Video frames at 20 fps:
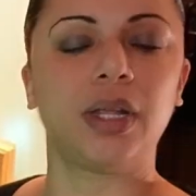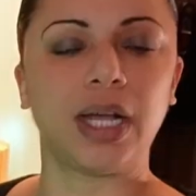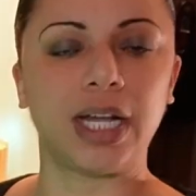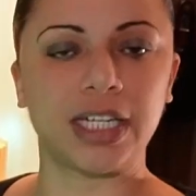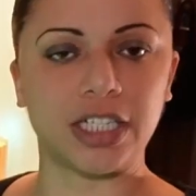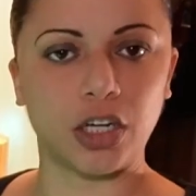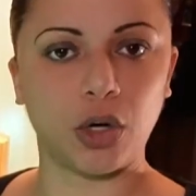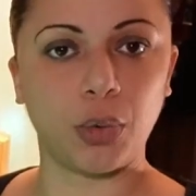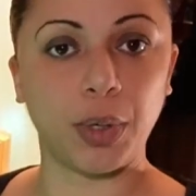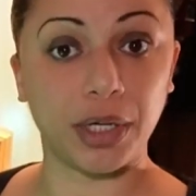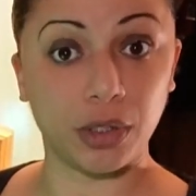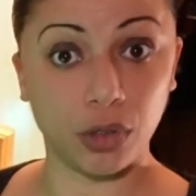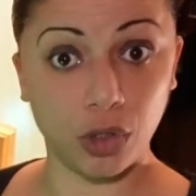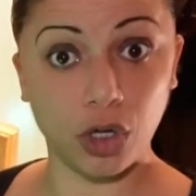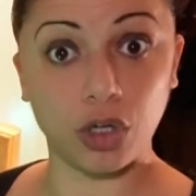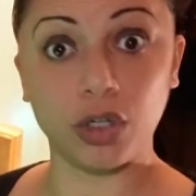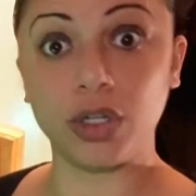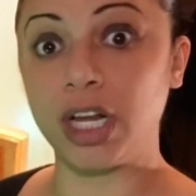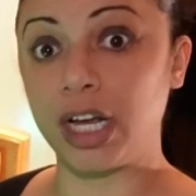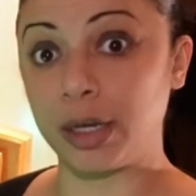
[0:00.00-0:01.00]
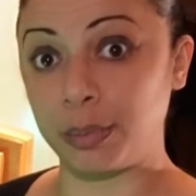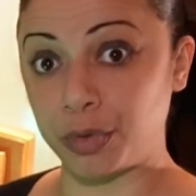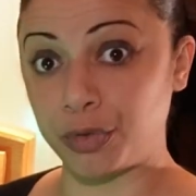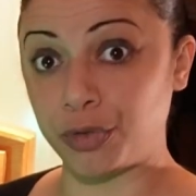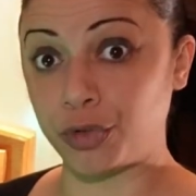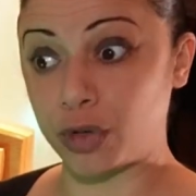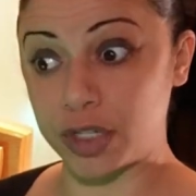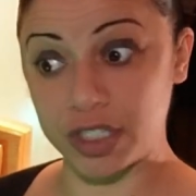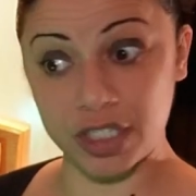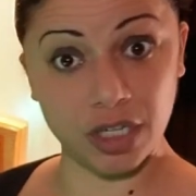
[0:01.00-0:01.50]
I had a quick look online
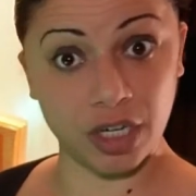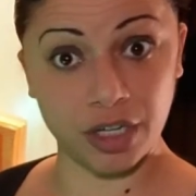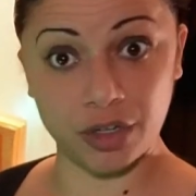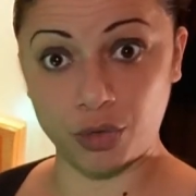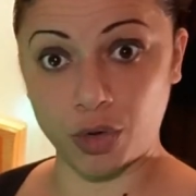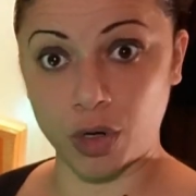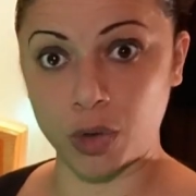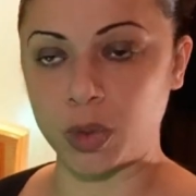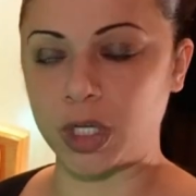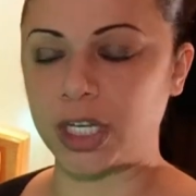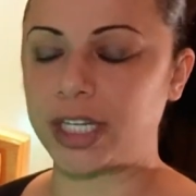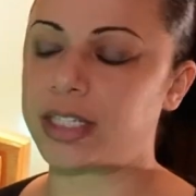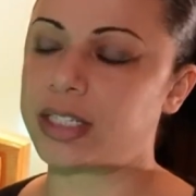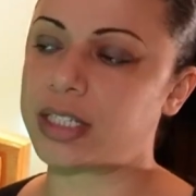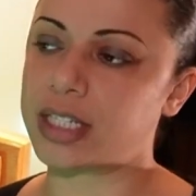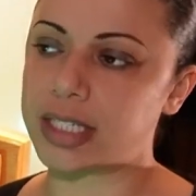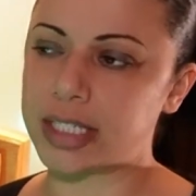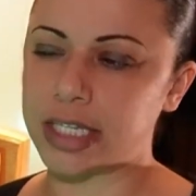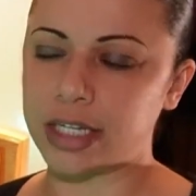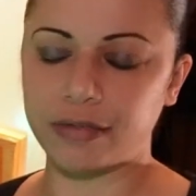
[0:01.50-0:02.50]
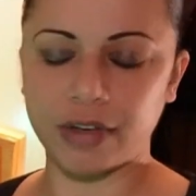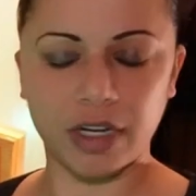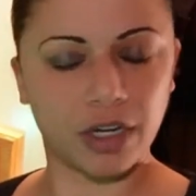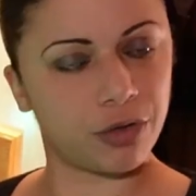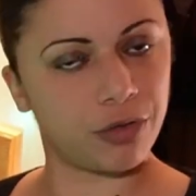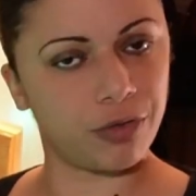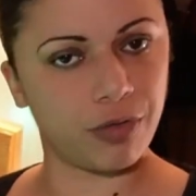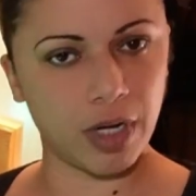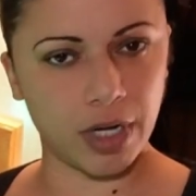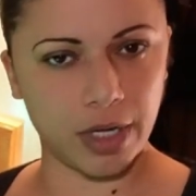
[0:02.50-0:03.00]
before I started rolling to see if I
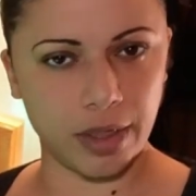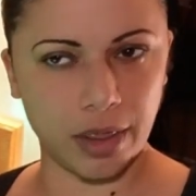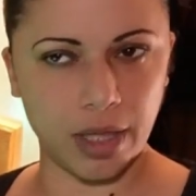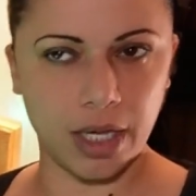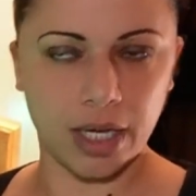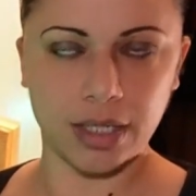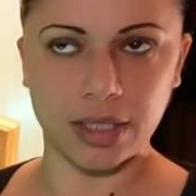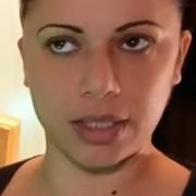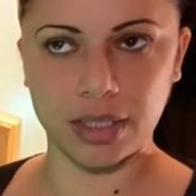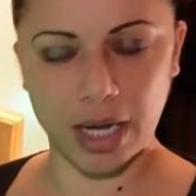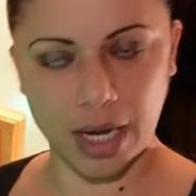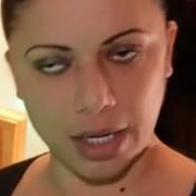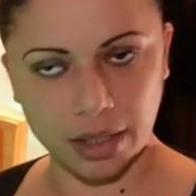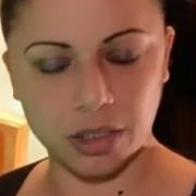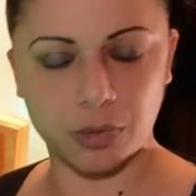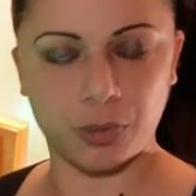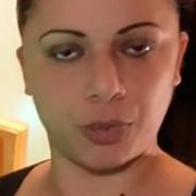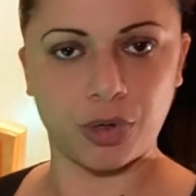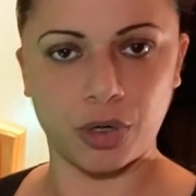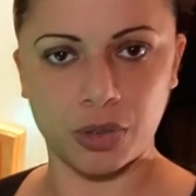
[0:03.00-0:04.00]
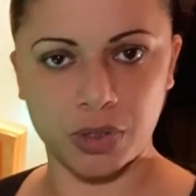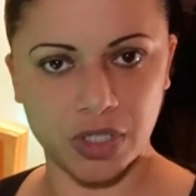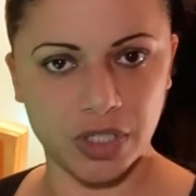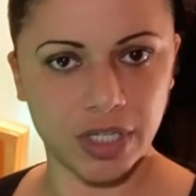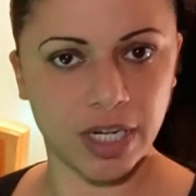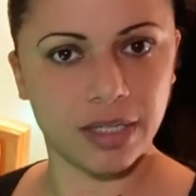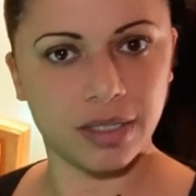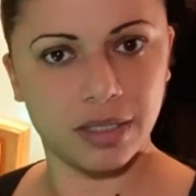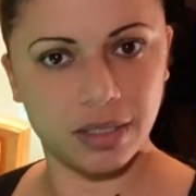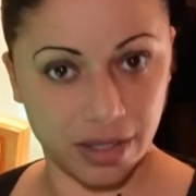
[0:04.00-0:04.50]
could find the exact
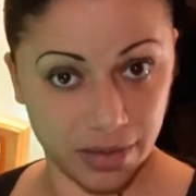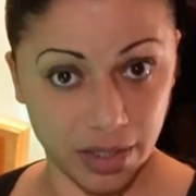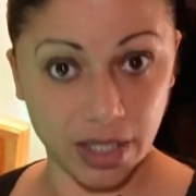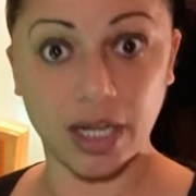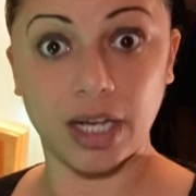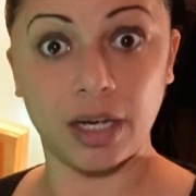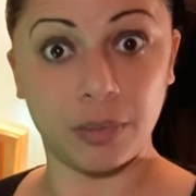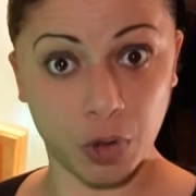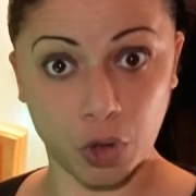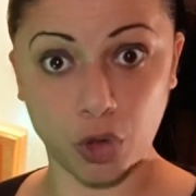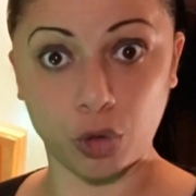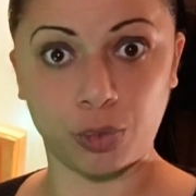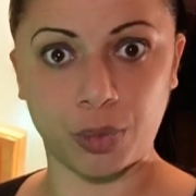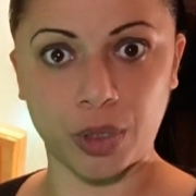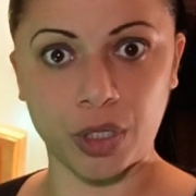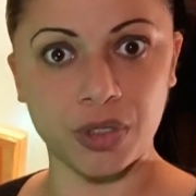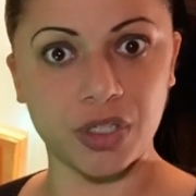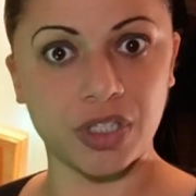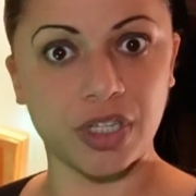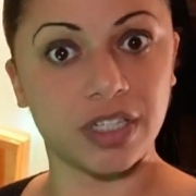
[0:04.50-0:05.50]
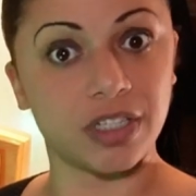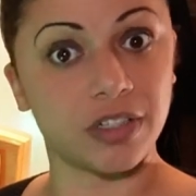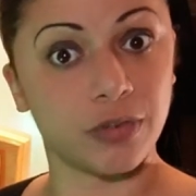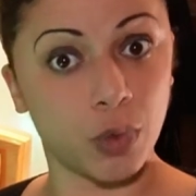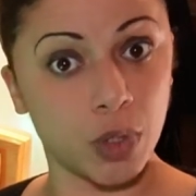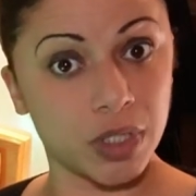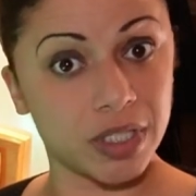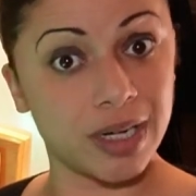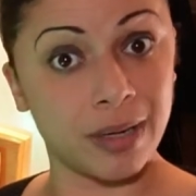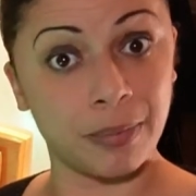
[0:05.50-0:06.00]
process, like the chemical process of
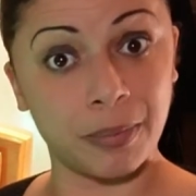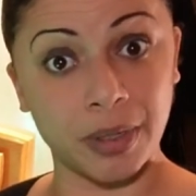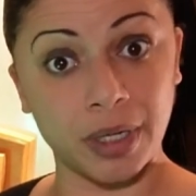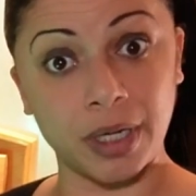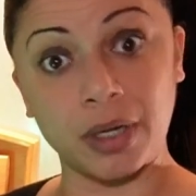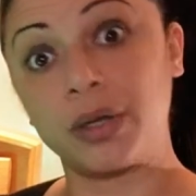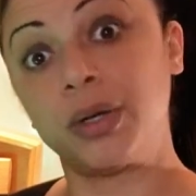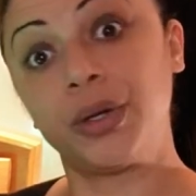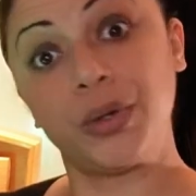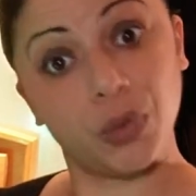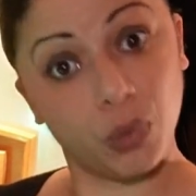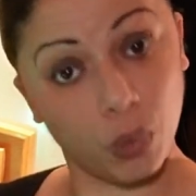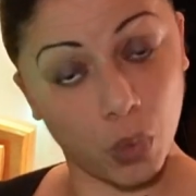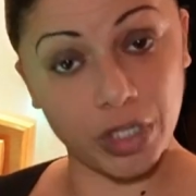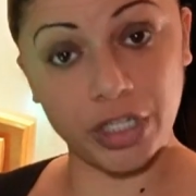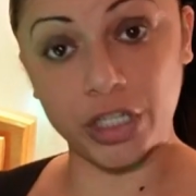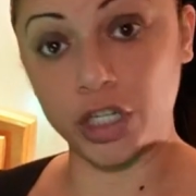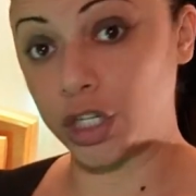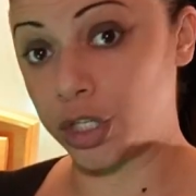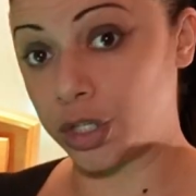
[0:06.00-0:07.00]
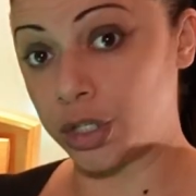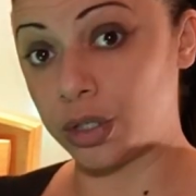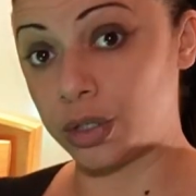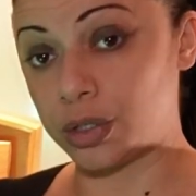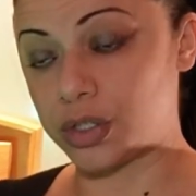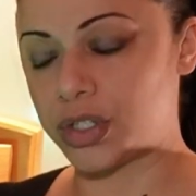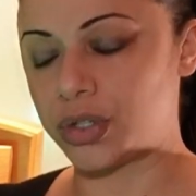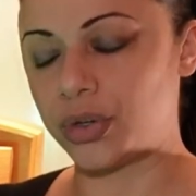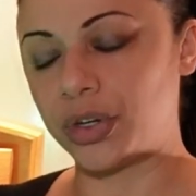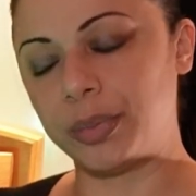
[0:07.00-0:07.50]
what's happening when you
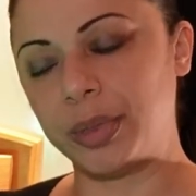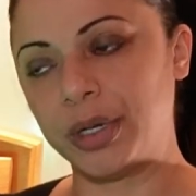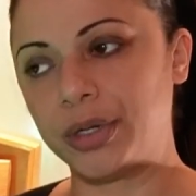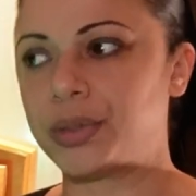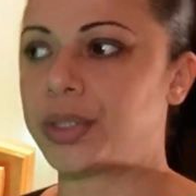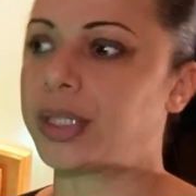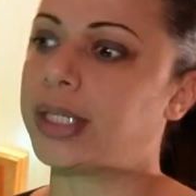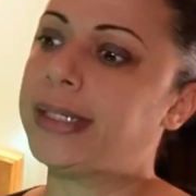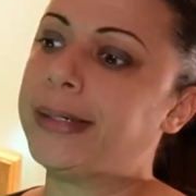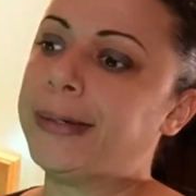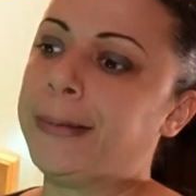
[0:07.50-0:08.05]
curdle soy milk.